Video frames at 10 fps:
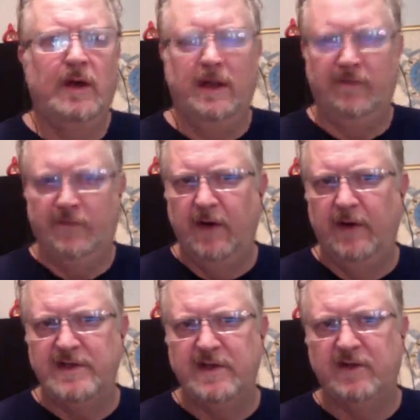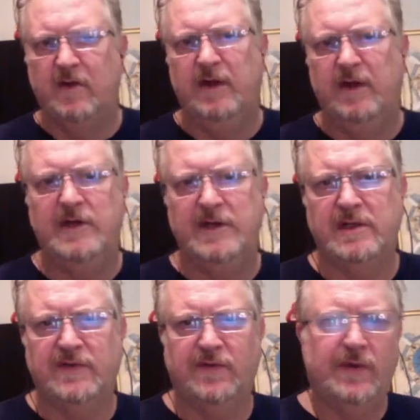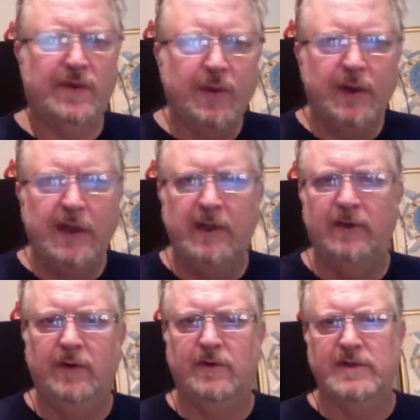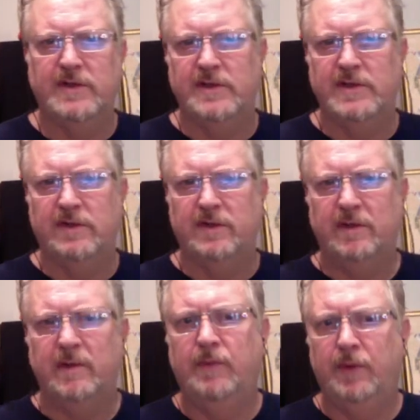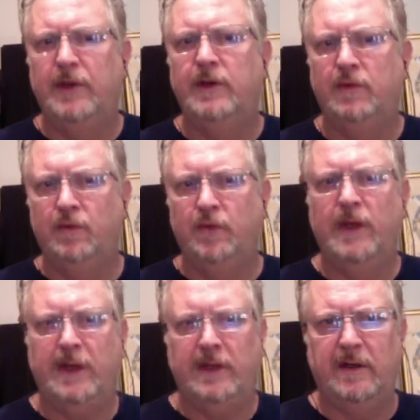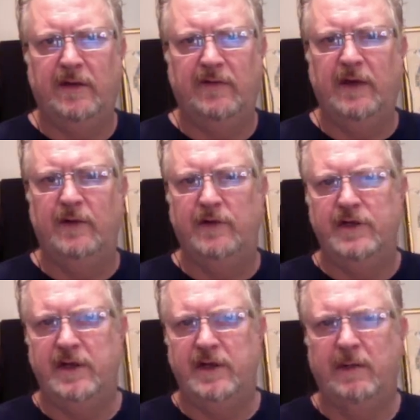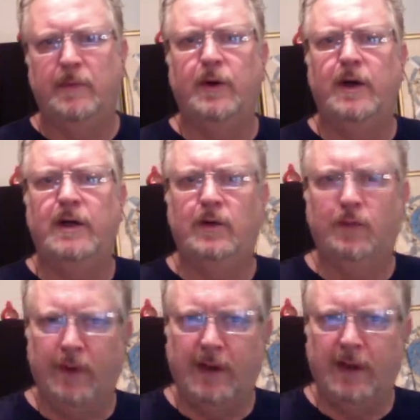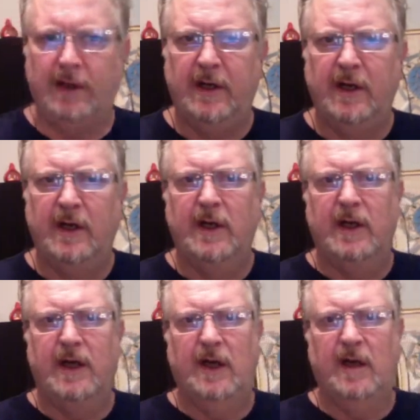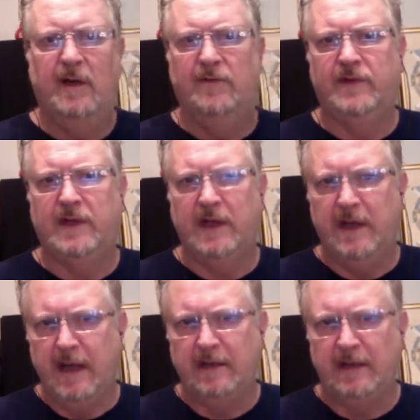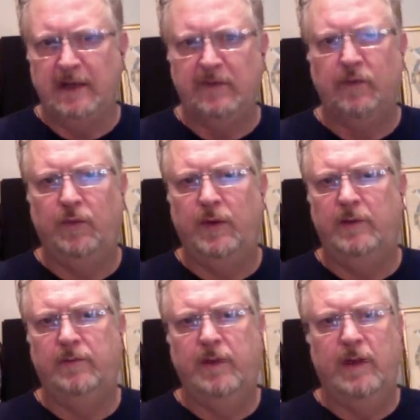in various incarnations for 30 years. So I'm a pretty good read of energy. I'm a pretty good read of connecting with